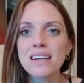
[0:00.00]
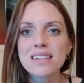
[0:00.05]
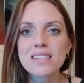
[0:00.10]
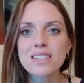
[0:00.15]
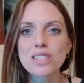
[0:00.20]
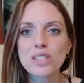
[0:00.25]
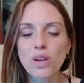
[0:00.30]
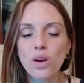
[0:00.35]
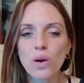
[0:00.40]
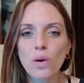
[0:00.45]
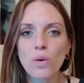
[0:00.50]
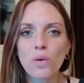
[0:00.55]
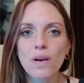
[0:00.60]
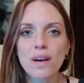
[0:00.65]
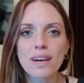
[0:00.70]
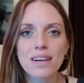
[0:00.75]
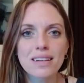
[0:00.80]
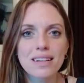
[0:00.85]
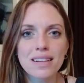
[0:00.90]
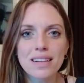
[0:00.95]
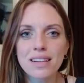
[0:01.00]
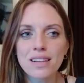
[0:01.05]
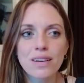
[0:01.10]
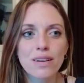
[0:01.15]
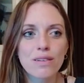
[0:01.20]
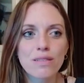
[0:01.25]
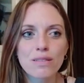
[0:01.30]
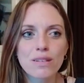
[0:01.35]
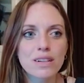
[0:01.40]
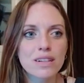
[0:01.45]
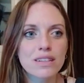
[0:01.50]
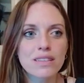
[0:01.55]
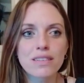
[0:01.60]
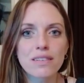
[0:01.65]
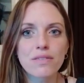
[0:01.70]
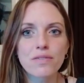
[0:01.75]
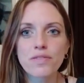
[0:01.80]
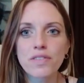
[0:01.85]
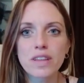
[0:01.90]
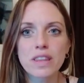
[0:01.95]
So, you know,
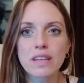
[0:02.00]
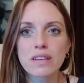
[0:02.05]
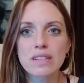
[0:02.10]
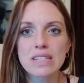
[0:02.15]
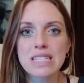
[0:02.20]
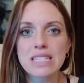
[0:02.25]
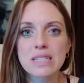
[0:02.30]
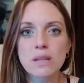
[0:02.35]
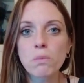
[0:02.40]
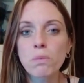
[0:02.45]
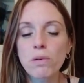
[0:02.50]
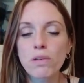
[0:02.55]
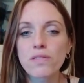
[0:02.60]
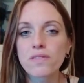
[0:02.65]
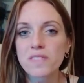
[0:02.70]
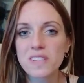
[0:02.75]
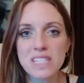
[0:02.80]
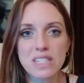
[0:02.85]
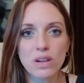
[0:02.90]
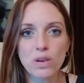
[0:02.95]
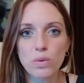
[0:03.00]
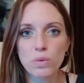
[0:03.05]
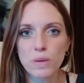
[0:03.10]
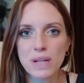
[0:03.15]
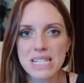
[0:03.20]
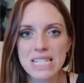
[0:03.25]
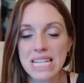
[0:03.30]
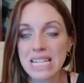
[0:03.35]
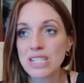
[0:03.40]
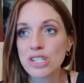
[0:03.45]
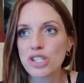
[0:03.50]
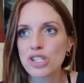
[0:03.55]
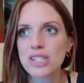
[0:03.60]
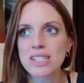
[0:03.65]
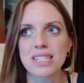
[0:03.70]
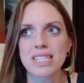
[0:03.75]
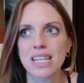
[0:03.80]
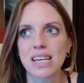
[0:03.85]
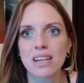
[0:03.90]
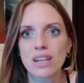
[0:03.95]
for the simple physical reason,
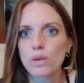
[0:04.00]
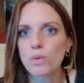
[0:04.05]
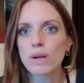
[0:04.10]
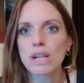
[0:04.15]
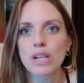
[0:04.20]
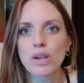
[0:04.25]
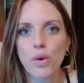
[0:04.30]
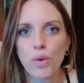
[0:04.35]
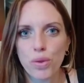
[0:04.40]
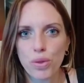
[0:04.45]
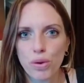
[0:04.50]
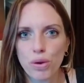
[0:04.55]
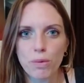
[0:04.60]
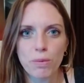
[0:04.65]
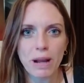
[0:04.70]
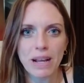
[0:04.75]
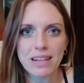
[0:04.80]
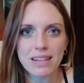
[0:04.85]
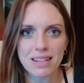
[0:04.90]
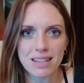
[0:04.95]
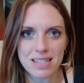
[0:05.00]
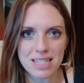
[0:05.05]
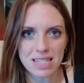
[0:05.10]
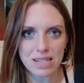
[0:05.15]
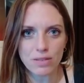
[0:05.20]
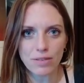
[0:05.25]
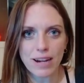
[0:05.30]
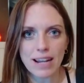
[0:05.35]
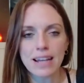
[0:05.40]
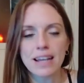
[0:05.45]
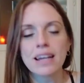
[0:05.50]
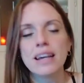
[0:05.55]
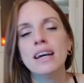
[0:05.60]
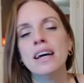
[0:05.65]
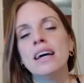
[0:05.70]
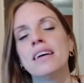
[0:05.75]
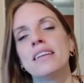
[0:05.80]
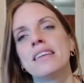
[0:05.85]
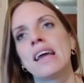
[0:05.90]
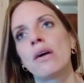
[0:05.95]
she's not going to want to go through a pregnancy, right?
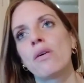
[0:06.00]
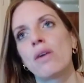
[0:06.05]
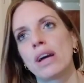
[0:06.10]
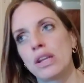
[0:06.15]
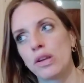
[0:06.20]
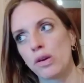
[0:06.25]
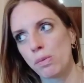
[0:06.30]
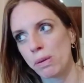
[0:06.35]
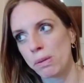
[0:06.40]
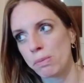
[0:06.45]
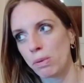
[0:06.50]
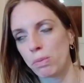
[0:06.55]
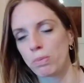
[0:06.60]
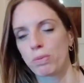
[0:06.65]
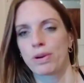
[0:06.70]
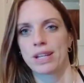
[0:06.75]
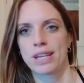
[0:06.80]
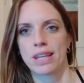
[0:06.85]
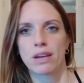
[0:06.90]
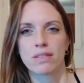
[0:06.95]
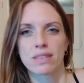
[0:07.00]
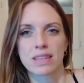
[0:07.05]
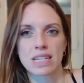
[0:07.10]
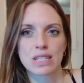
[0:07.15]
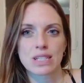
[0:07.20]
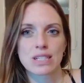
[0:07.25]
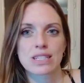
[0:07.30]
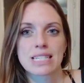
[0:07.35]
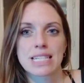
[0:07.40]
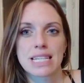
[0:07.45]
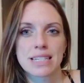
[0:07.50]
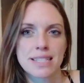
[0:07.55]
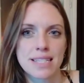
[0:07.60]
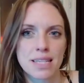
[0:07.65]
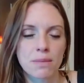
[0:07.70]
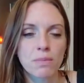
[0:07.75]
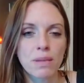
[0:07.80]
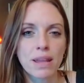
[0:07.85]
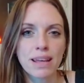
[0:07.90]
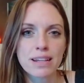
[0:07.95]
Now, I know people point out that it did
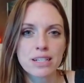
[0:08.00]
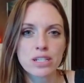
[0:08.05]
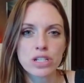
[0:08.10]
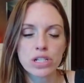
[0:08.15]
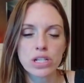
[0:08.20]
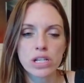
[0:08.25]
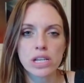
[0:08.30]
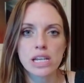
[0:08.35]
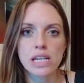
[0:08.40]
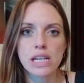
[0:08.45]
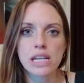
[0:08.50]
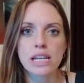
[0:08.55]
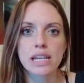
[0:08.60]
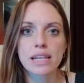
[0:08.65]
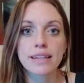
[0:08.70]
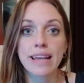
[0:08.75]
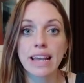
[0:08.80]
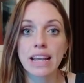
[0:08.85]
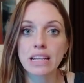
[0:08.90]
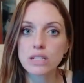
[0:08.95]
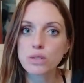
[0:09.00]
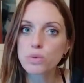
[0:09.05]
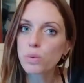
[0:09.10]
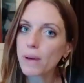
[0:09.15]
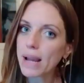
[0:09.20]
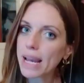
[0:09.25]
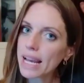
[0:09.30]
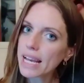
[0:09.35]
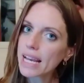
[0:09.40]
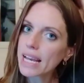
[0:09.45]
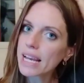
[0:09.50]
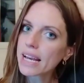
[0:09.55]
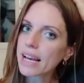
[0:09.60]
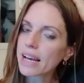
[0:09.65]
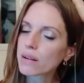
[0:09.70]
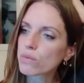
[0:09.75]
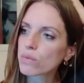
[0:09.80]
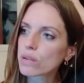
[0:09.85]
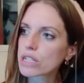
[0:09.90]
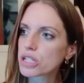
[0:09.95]
seem like she gained weight,
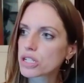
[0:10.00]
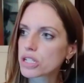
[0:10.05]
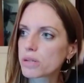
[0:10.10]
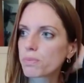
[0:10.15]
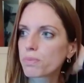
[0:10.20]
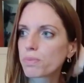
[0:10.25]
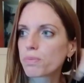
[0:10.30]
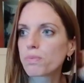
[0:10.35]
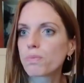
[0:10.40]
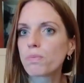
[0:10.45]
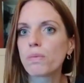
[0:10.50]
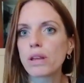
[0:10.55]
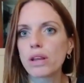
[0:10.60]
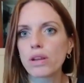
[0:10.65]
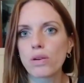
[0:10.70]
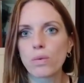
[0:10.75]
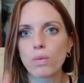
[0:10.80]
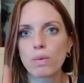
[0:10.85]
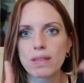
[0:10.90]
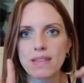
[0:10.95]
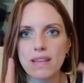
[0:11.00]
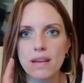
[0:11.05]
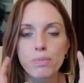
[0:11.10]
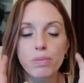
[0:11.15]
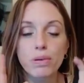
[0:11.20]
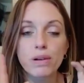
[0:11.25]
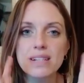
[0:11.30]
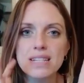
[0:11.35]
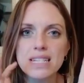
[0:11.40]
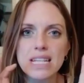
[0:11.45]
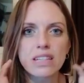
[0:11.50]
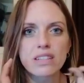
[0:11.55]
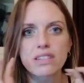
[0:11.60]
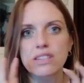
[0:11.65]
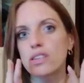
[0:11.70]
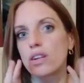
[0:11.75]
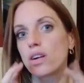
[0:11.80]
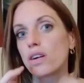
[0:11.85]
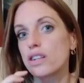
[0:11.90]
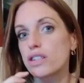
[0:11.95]
and when she, you know, when they
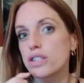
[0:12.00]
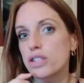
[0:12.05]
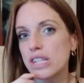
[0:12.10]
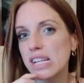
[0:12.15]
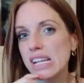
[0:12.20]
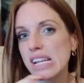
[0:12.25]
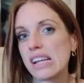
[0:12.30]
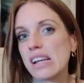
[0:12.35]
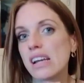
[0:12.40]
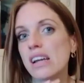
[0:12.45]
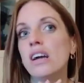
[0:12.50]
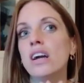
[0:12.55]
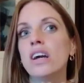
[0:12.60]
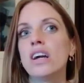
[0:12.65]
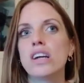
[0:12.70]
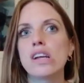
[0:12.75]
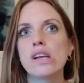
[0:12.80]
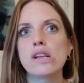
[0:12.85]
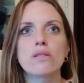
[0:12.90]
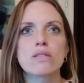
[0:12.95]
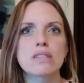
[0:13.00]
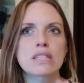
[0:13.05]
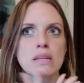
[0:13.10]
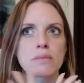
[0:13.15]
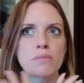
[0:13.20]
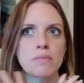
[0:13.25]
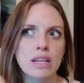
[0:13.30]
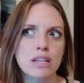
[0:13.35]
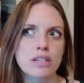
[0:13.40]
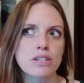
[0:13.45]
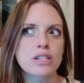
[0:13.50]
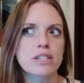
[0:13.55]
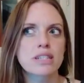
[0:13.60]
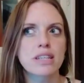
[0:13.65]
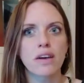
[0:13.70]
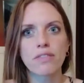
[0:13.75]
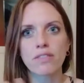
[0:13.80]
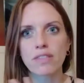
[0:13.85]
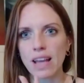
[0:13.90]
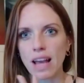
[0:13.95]
presented Archie, you know, it seemed like she
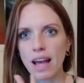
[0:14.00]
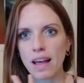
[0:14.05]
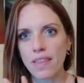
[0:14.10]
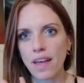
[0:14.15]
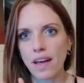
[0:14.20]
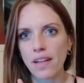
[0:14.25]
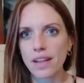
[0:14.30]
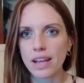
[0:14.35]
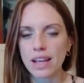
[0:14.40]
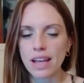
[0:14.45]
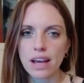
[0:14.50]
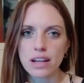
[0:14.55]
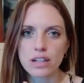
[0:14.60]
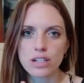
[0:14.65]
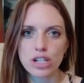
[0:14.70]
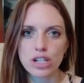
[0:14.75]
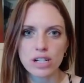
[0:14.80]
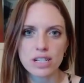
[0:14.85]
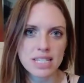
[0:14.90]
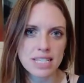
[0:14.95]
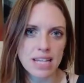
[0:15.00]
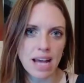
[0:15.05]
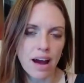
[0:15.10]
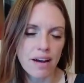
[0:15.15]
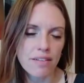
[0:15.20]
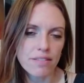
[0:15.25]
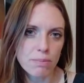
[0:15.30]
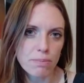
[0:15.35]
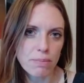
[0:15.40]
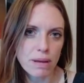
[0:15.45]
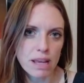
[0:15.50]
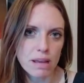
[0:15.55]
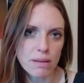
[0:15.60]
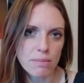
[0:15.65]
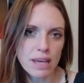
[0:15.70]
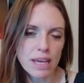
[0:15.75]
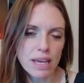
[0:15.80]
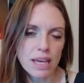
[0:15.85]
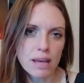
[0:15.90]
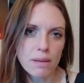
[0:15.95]
definitely had that, like, I just had a
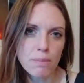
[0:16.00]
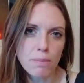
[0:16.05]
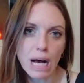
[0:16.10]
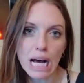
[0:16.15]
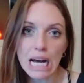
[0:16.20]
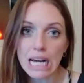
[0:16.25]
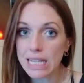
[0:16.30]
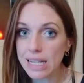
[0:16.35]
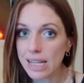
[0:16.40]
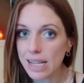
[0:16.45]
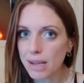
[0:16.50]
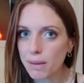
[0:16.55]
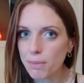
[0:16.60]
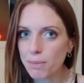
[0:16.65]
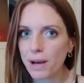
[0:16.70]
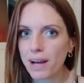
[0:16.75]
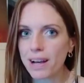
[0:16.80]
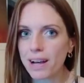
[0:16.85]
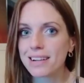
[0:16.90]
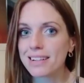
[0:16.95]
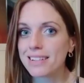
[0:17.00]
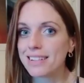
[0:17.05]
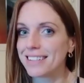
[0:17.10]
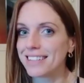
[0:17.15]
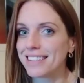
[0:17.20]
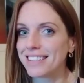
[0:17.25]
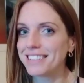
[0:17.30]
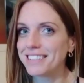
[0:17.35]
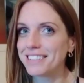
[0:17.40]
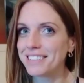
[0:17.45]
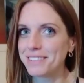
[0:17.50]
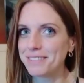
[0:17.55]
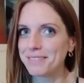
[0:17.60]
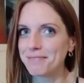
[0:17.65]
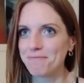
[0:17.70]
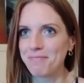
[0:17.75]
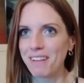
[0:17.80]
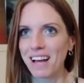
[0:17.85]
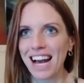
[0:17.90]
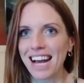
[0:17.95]
baby body, but,
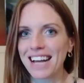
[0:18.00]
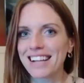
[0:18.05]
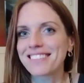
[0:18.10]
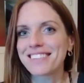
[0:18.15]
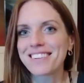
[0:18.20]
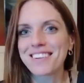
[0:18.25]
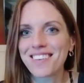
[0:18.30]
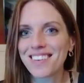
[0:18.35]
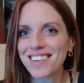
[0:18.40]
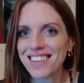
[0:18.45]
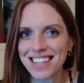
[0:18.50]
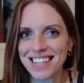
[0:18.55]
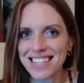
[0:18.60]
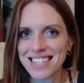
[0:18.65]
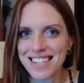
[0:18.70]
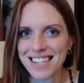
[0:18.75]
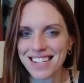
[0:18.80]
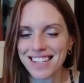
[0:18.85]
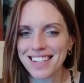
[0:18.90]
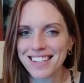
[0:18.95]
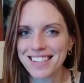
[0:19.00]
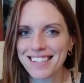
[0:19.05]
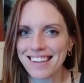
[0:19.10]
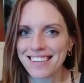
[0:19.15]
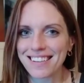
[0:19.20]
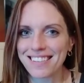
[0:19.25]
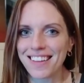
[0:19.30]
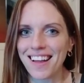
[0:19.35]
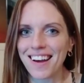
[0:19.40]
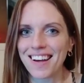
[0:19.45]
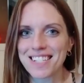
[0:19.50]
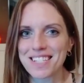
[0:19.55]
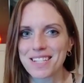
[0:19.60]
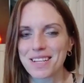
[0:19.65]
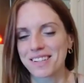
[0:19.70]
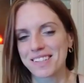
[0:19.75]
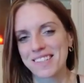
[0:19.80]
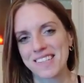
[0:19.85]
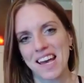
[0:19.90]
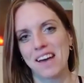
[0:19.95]
I don't know. I think she could have done a lot to
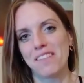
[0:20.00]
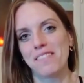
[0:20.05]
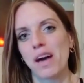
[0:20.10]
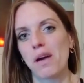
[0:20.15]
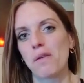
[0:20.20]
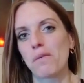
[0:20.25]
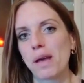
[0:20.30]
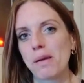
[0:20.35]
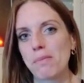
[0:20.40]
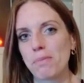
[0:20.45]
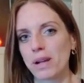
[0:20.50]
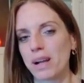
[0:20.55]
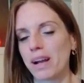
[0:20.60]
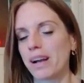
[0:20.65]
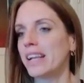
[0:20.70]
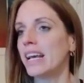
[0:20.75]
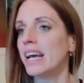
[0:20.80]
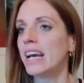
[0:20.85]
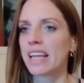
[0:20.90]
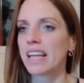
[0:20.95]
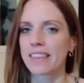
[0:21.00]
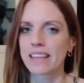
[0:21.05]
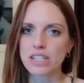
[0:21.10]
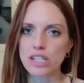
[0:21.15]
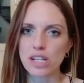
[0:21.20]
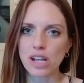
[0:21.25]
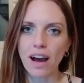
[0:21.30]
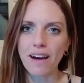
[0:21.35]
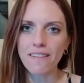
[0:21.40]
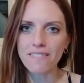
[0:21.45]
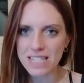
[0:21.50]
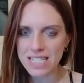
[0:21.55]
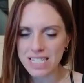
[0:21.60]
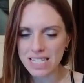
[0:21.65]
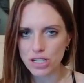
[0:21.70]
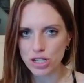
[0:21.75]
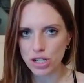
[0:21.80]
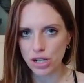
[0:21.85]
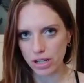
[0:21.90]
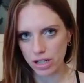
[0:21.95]
have that weight put on. I think she
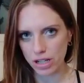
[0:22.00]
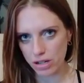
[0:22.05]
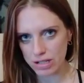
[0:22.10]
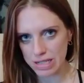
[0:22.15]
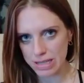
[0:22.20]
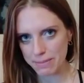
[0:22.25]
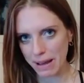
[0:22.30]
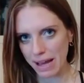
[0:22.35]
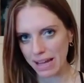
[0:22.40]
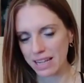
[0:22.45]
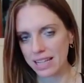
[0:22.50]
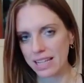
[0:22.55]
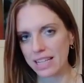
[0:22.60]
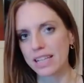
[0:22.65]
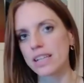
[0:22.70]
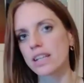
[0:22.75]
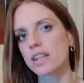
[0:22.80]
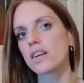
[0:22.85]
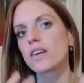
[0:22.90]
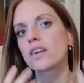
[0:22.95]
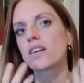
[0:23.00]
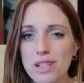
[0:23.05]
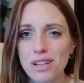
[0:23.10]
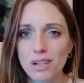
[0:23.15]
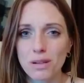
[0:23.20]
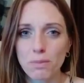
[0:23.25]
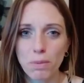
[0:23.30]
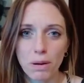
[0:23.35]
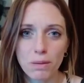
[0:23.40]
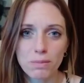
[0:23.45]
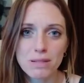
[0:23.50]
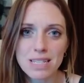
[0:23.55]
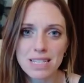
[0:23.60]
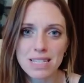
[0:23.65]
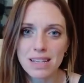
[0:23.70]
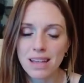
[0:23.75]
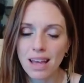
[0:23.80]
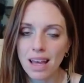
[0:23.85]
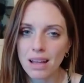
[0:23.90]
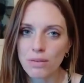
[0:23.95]
could have used padding here. She could have
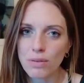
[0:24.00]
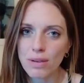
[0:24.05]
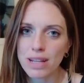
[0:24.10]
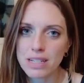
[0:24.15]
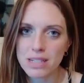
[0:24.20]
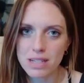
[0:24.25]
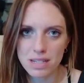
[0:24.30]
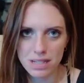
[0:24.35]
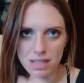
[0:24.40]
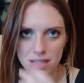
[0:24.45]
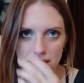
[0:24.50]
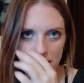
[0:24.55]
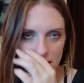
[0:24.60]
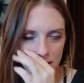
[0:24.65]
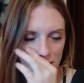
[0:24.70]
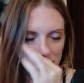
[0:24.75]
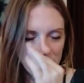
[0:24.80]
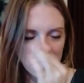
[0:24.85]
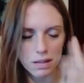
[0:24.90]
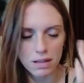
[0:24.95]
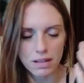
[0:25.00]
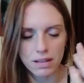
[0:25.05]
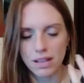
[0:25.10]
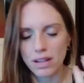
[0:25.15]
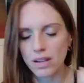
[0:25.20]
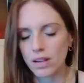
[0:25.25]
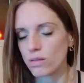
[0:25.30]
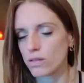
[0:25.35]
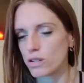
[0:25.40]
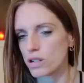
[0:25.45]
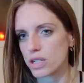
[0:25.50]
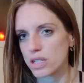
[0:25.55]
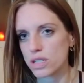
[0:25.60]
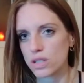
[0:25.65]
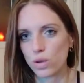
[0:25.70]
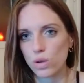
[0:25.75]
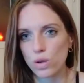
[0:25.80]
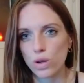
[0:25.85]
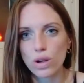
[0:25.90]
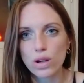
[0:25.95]
purposely gained weight just to, you know, just
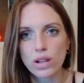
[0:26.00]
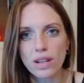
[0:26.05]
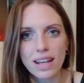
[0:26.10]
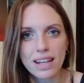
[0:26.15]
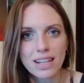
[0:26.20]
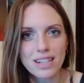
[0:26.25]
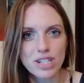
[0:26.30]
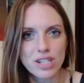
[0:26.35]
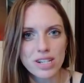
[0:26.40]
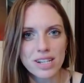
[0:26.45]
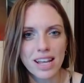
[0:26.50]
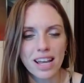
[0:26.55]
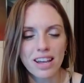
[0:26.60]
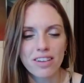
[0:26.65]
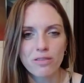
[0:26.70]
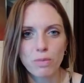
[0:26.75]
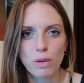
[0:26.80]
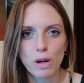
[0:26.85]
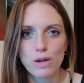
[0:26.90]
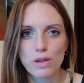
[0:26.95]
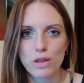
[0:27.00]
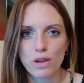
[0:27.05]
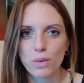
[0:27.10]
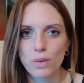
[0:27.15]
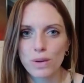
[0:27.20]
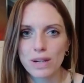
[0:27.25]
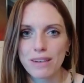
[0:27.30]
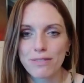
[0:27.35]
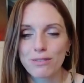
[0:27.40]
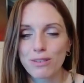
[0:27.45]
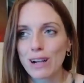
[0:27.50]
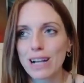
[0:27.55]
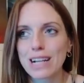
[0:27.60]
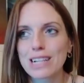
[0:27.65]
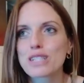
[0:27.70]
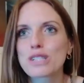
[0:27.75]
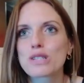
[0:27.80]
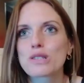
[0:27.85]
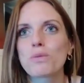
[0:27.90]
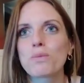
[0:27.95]
to look like she gave birth or whatever. I
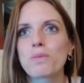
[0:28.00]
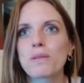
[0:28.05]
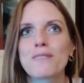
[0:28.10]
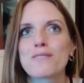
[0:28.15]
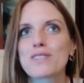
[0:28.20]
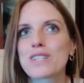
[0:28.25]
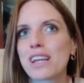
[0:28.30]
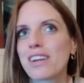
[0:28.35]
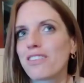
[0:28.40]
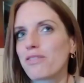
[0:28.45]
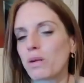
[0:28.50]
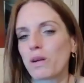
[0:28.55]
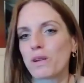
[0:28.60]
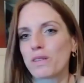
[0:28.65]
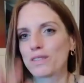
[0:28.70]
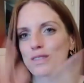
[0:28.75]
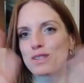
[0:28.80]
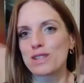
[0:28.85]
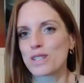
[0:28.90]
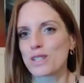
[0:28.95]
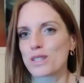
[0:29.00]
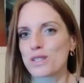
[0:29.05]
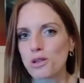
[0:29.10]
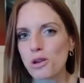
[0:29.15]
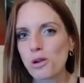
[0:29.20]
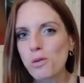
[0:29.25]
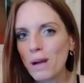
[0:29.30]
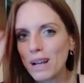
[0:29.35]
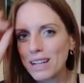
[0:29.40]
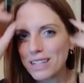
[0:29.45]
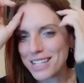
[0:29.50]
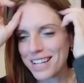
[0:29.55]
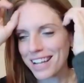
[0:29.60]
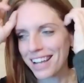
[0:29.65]
just don't believe she gave birth. There's just too much.